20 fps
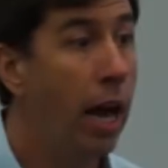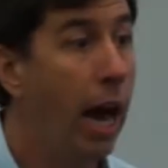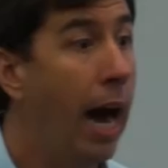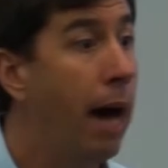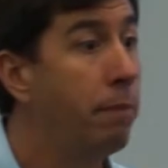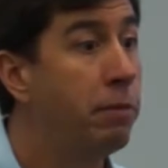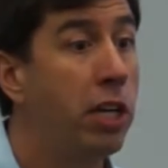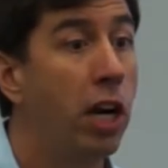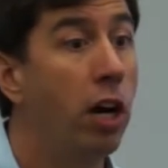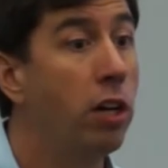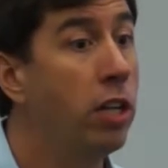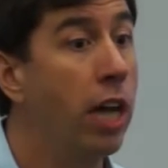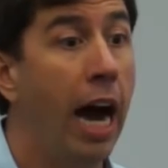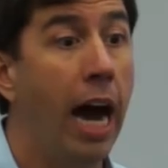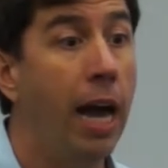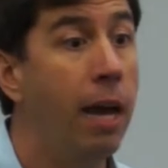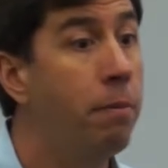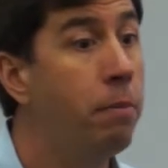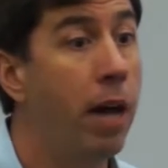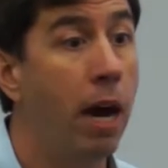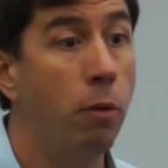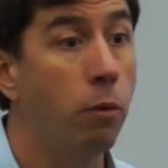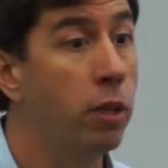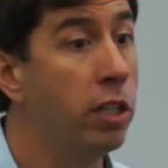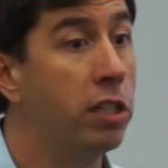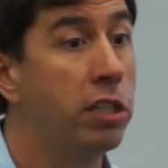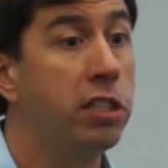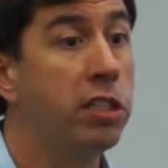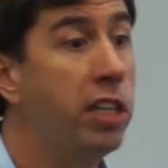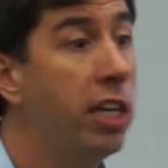I'm telling you, I am not with
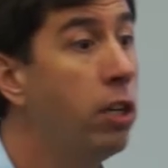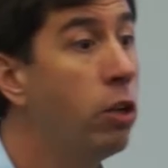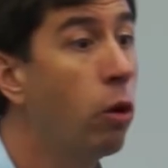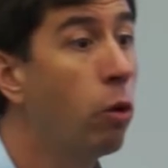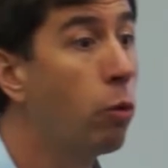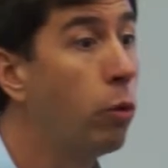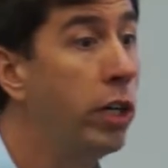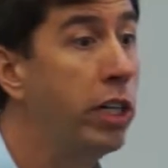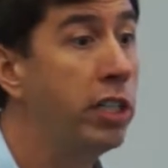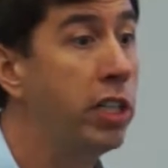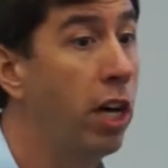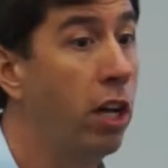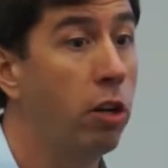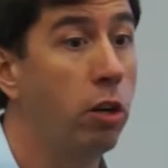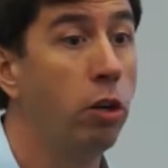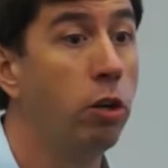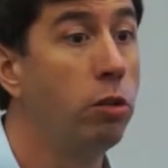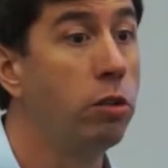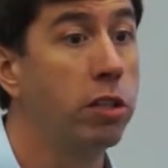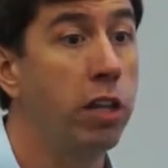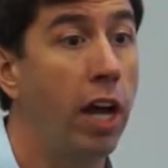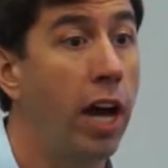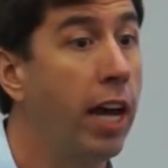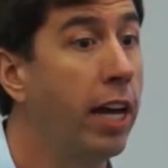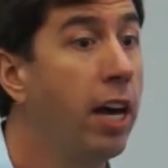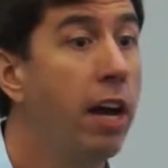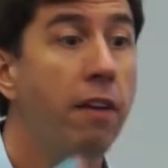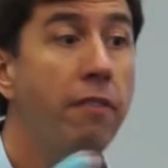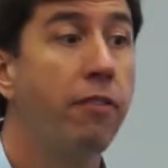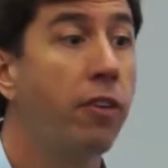a single retailer who's
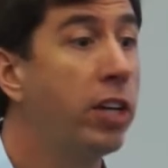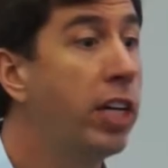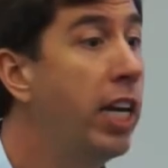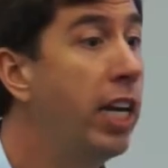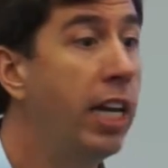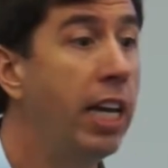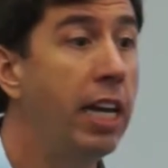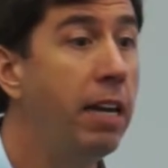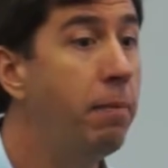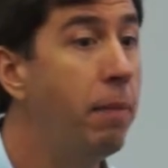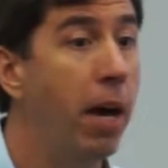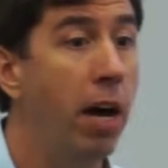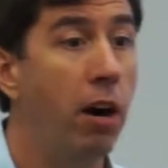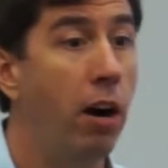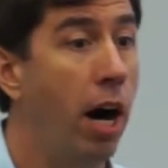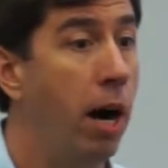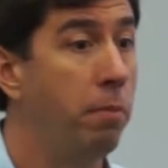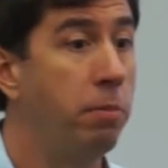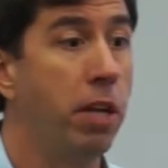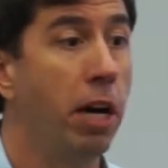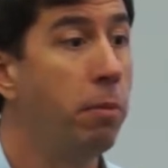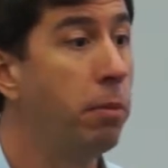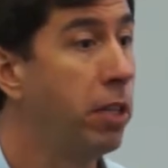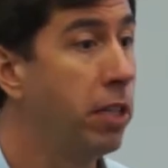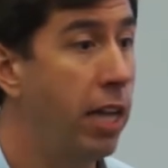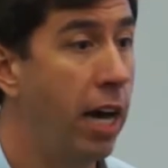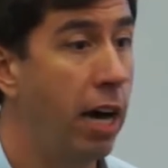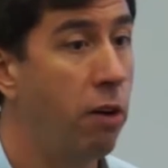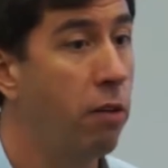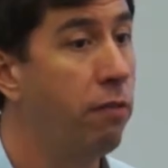like, forget email, I'm
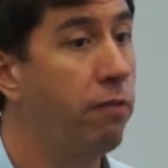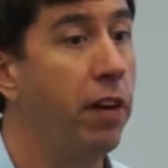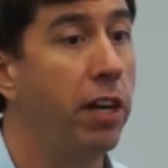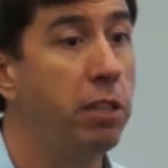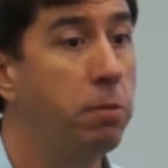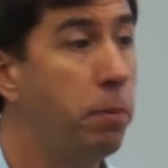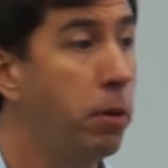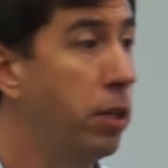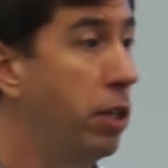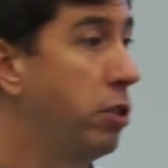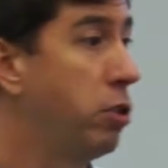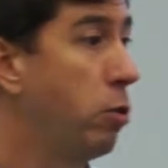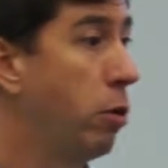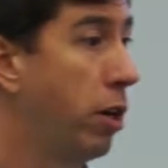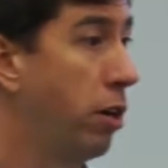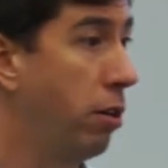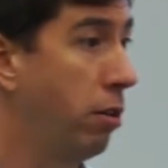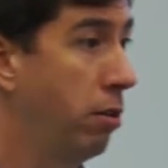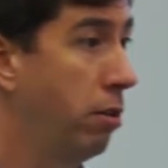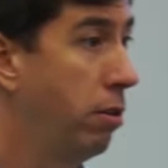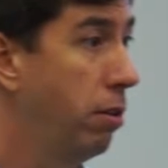doubling down on Facebook and Twitter.